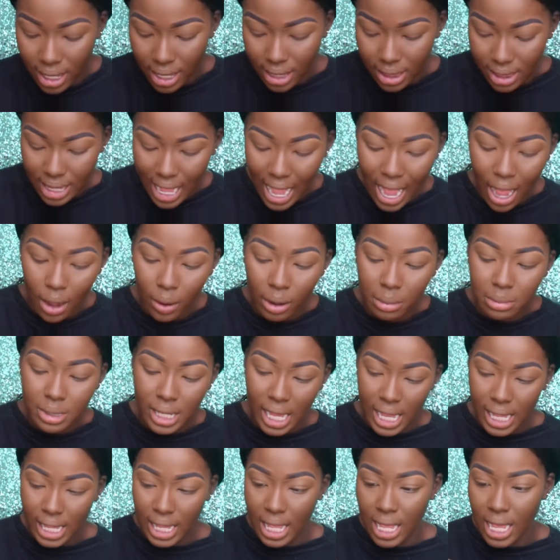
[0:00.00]
then now I'm
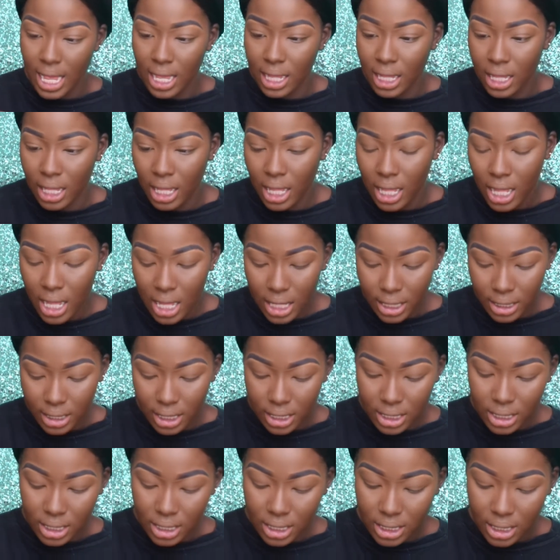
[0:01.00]
taking the
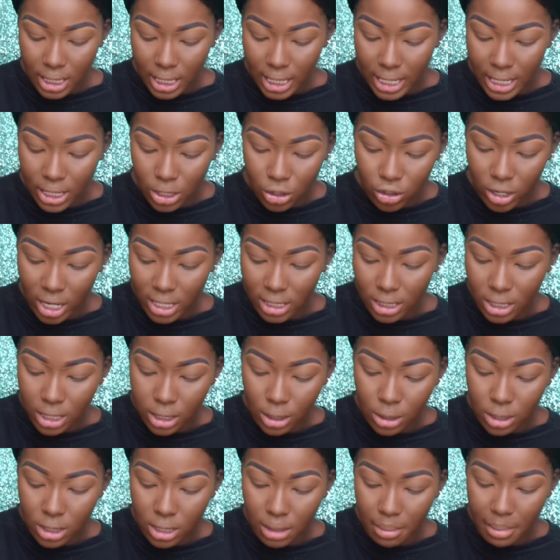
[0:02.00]
Sleek
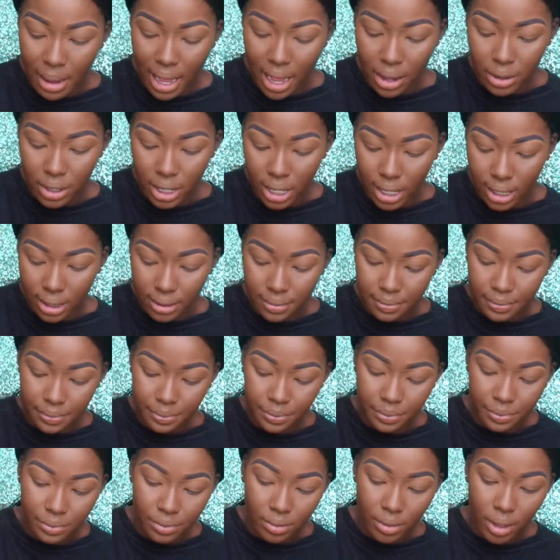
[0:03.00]
Translucent Powder
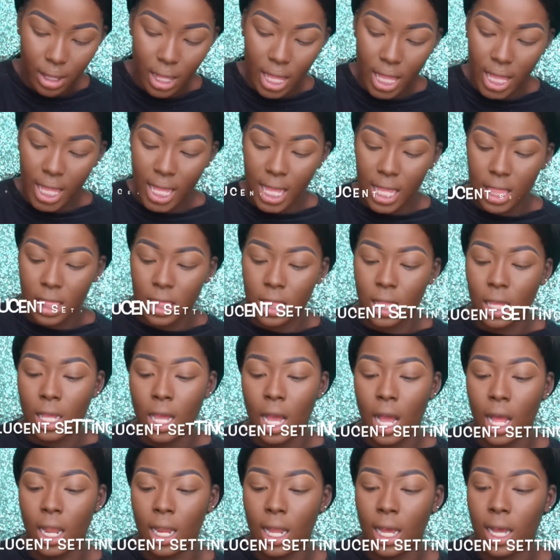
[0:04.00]
in the
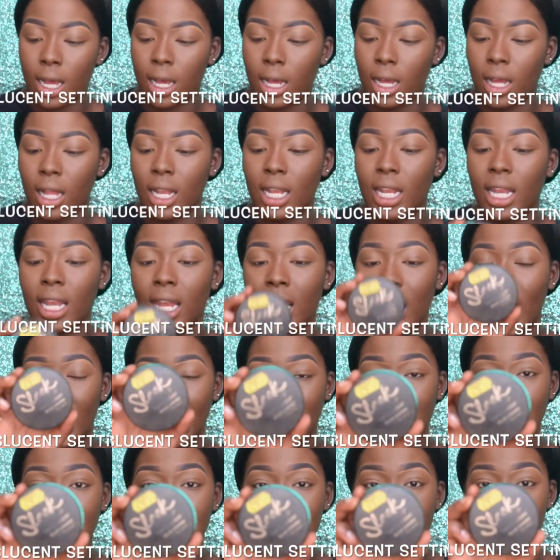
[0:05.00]
colour
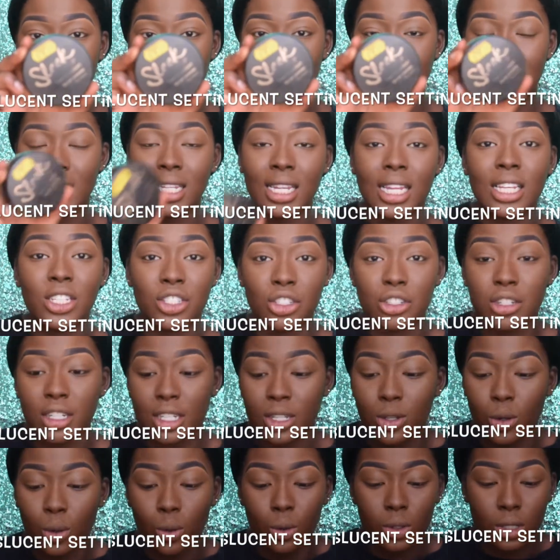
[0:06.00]
Light. It's
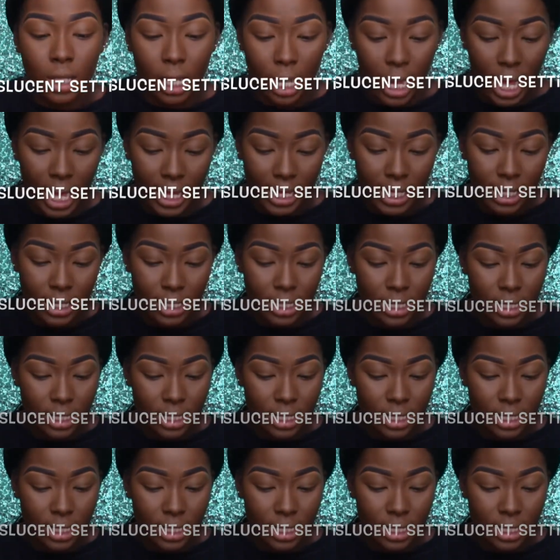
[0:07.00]
literally called Light.